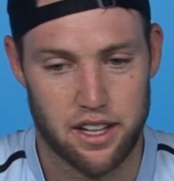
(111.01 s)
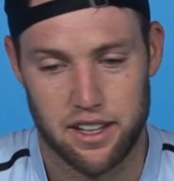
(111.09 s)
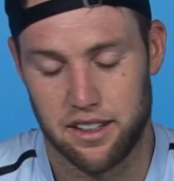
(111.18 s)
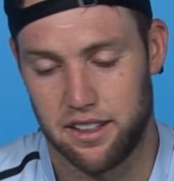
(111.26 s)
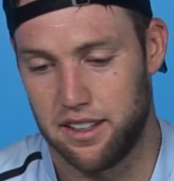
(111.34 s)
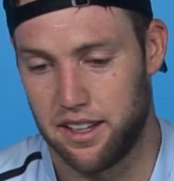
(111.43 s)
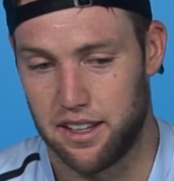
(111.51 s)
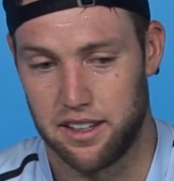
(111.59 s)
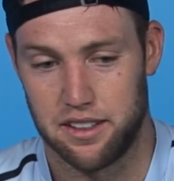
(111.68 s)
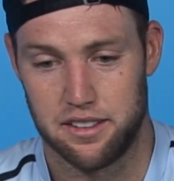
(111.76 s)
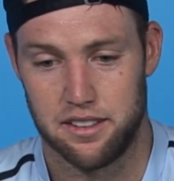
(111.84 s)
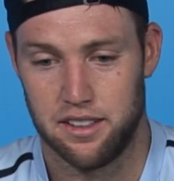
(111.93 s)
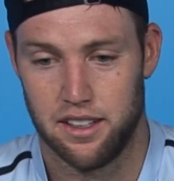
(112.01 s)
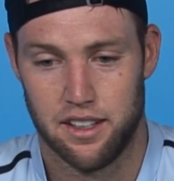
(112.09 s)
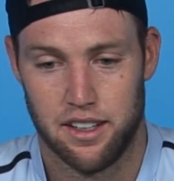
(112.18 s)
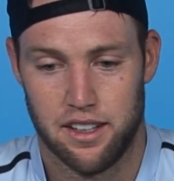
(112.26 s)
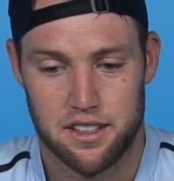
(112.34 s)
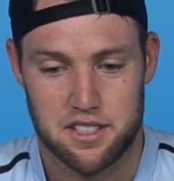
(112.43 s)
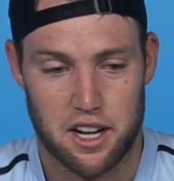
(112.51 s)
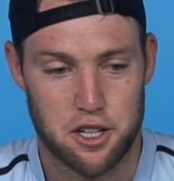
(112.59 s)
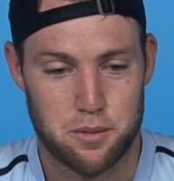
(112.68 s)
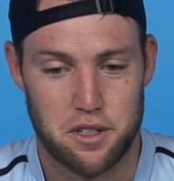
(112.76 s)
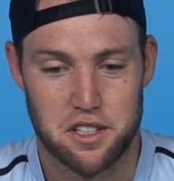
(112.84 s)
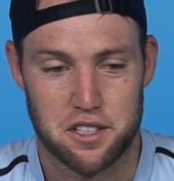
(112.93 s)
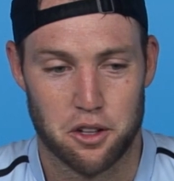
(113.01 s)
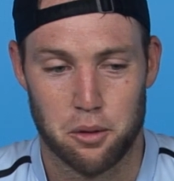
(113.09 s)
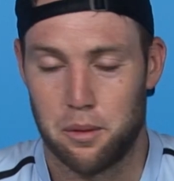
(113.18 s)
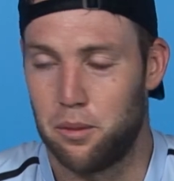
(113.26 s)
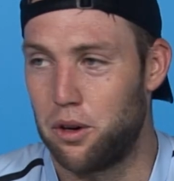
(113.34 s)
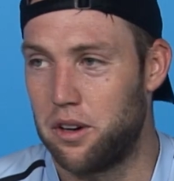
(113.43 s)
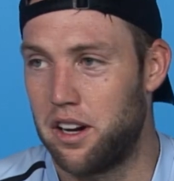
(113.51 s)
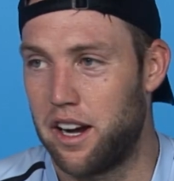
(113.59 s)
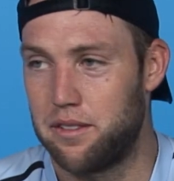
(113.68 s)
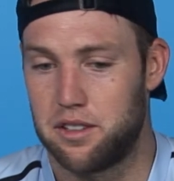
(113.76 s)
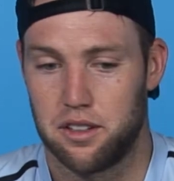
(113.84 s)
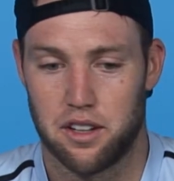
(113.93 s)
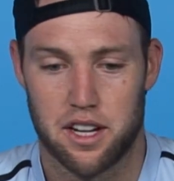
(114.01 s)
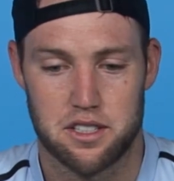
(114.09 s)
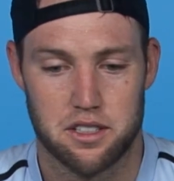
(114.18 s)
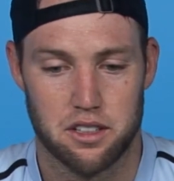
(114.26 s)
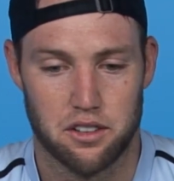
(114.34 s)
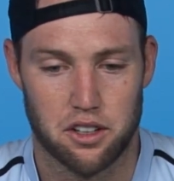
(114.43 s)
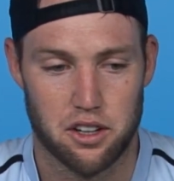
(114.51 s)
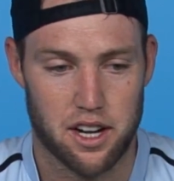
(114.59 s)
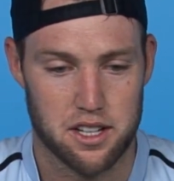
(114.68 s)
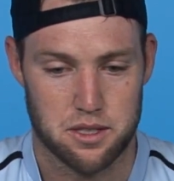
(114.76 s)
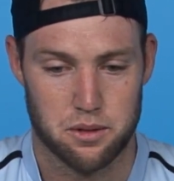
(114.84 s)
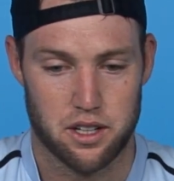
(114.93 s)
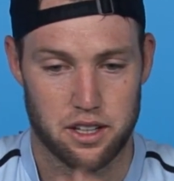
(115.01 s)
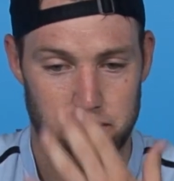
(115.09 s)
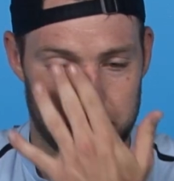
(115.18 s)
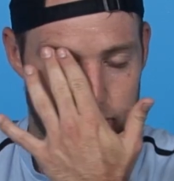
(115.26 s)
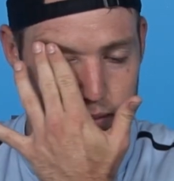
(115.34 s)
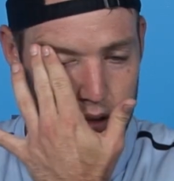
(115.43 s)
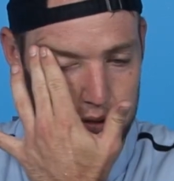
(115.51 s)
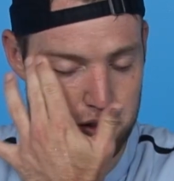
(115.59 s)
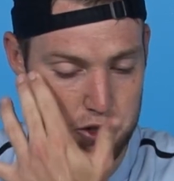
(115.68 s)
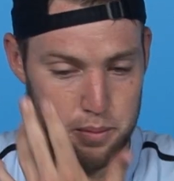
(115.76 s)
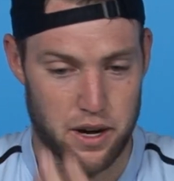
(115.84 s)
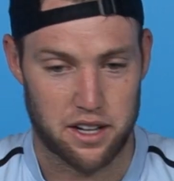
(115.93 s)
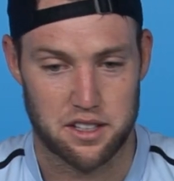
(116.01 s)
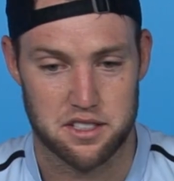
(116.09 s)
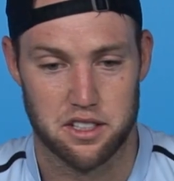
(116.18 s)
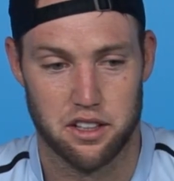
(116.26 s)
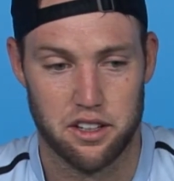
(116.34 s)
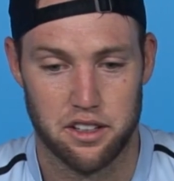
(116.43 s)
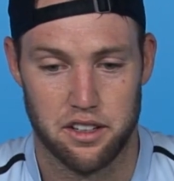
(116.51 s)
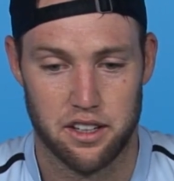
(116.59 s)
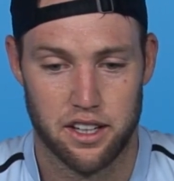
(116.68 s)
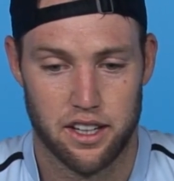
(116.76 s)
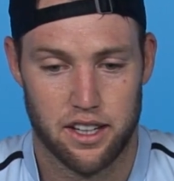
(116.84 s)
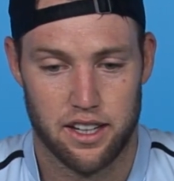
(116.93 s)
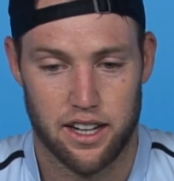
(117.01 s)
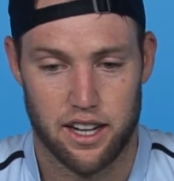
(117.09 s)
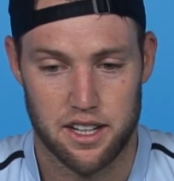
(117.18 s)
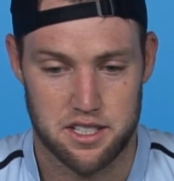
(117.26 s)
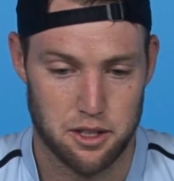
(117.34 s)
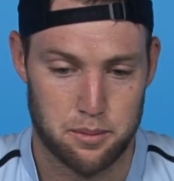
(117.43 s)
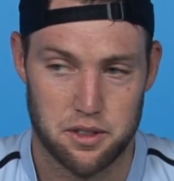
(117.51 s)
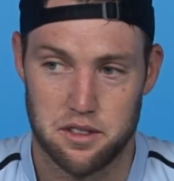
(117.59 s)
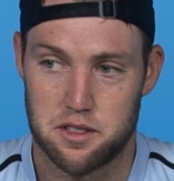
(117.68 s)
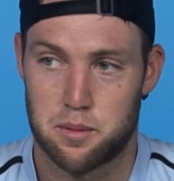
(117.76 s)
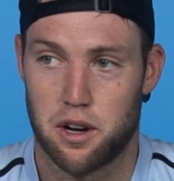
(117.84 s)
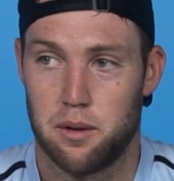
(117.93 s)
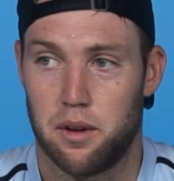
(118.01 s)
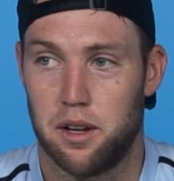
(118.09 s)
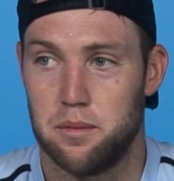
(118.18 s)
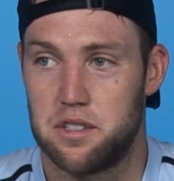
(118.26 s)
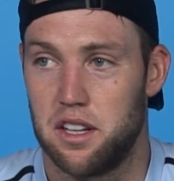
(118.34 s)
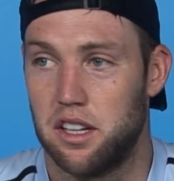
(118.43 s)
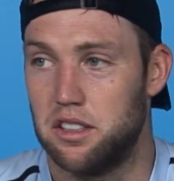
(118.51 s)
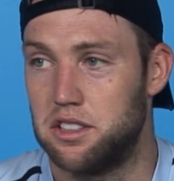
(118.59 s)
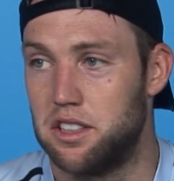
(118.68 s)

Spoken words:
I scares me just a little bit more after last year on the grass when my first practice in London, I slipped and sprained my MCL.